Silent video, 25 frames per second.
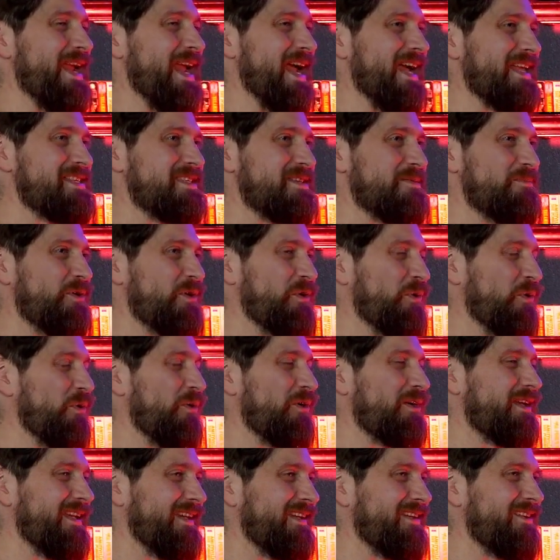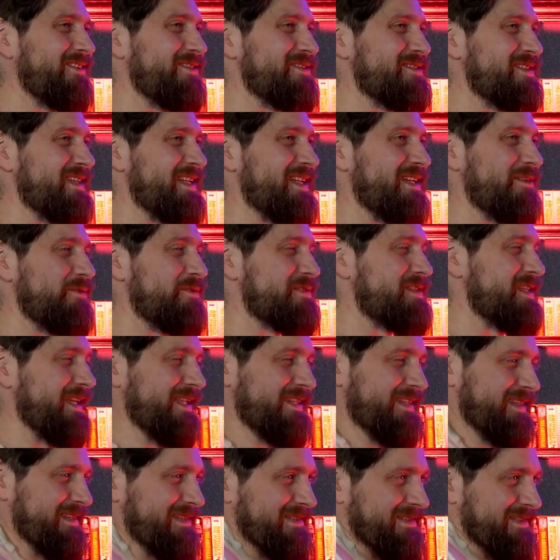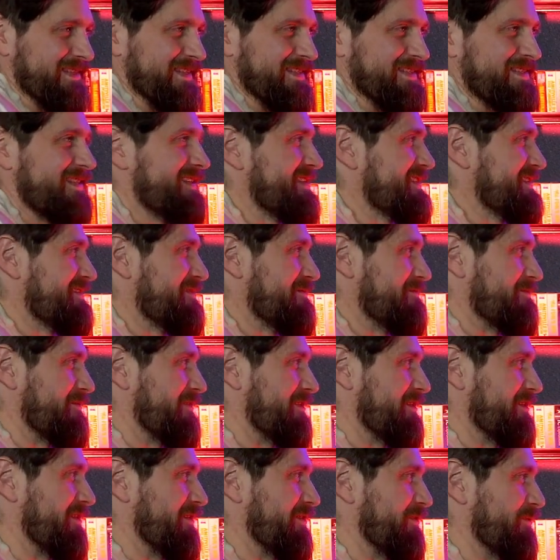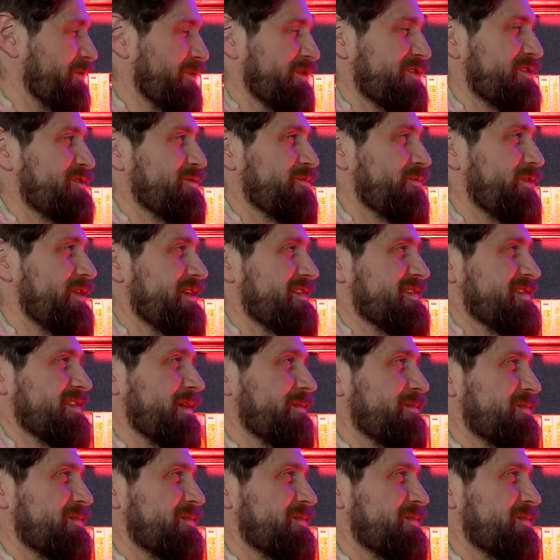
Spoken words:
We had some cool kills, and it was like, this isn't one of the worst ones.